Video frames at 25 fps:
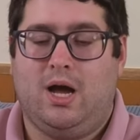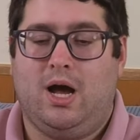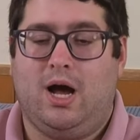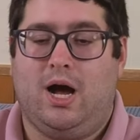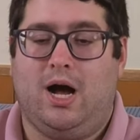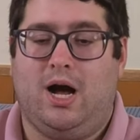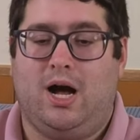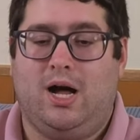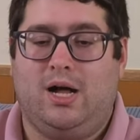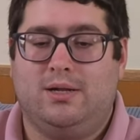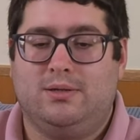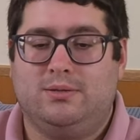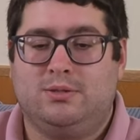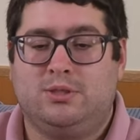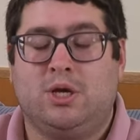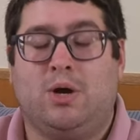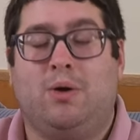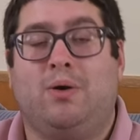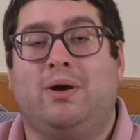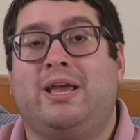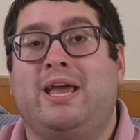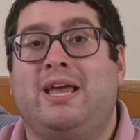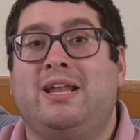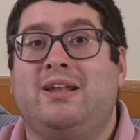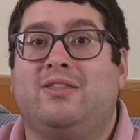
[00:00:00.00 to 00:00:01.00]
Uh, so
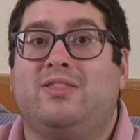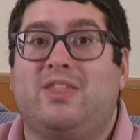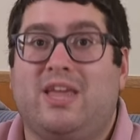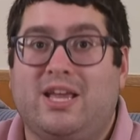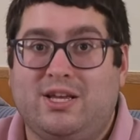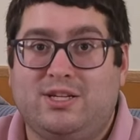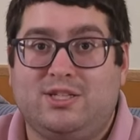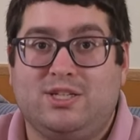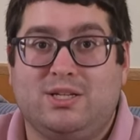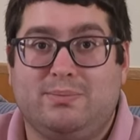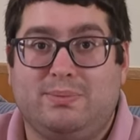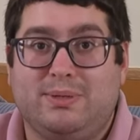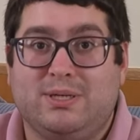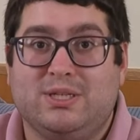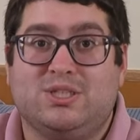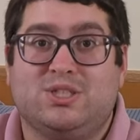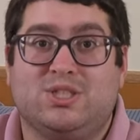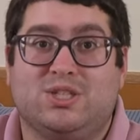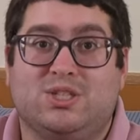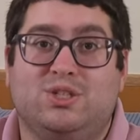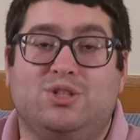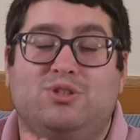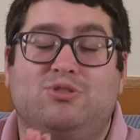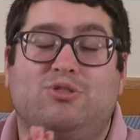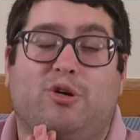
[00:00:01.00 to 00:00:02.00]
again, thank you to the
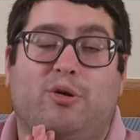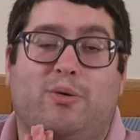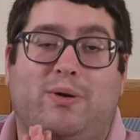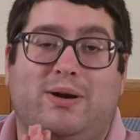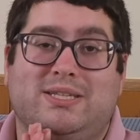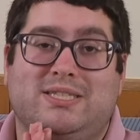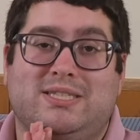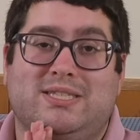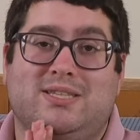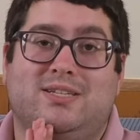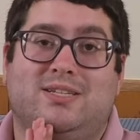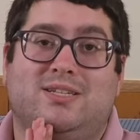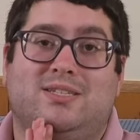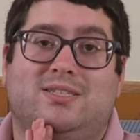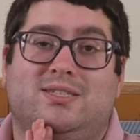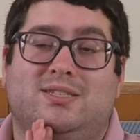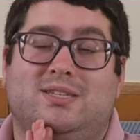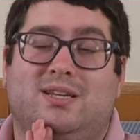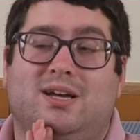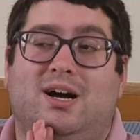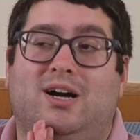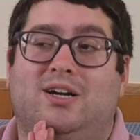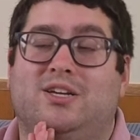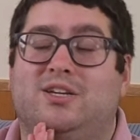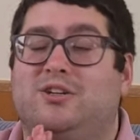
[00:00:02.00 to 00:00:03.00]
person who requested this.
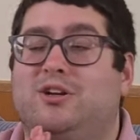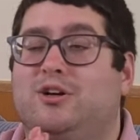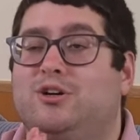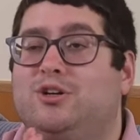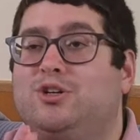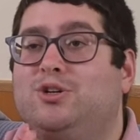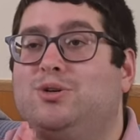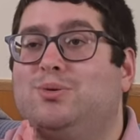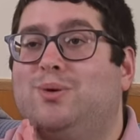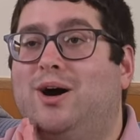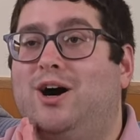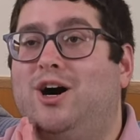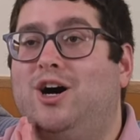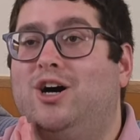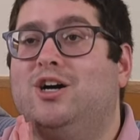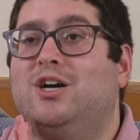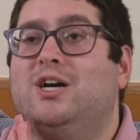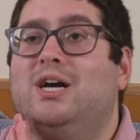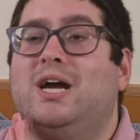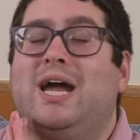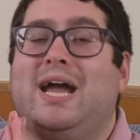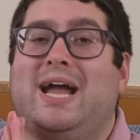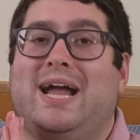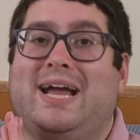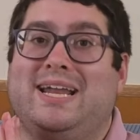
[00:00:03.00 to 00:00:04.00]
Uh, you know who you are,
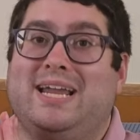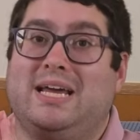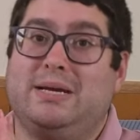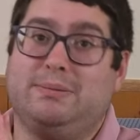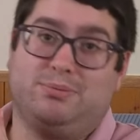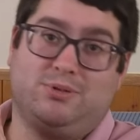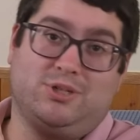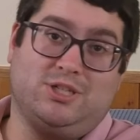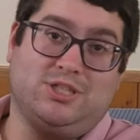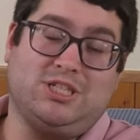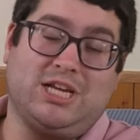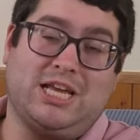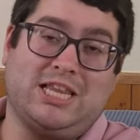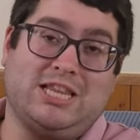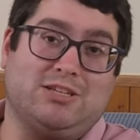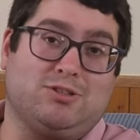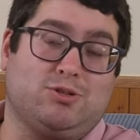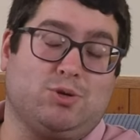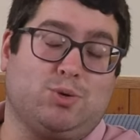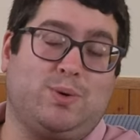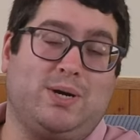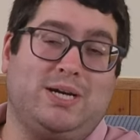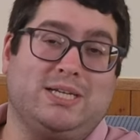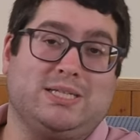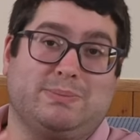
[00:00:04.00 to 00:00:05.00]
and I appreciate this
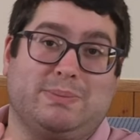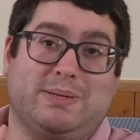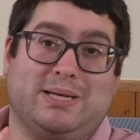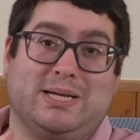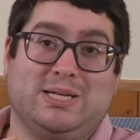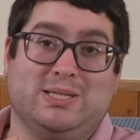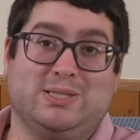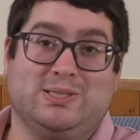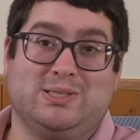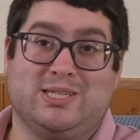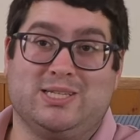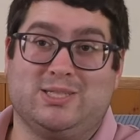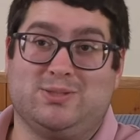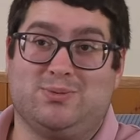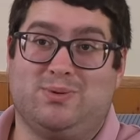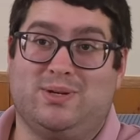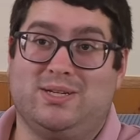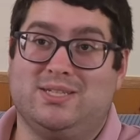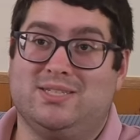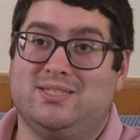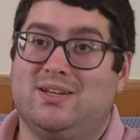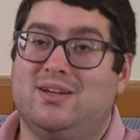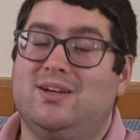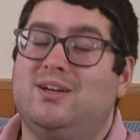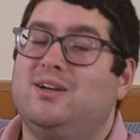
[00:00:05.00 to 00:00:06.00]
request because this
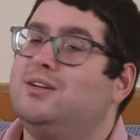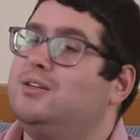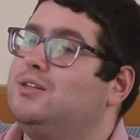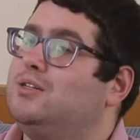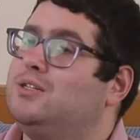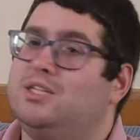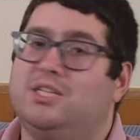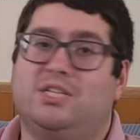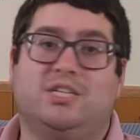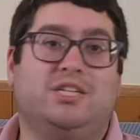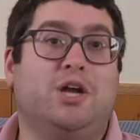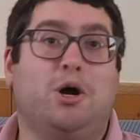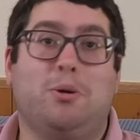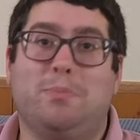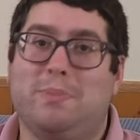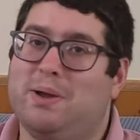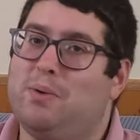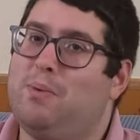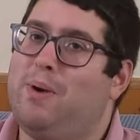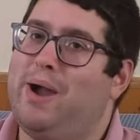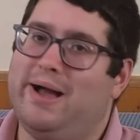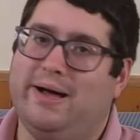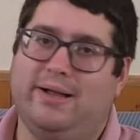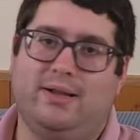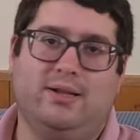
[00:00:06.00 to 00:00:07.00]
was, you know me
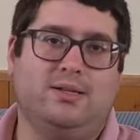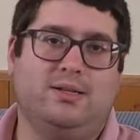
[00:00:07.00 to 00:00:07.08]
well.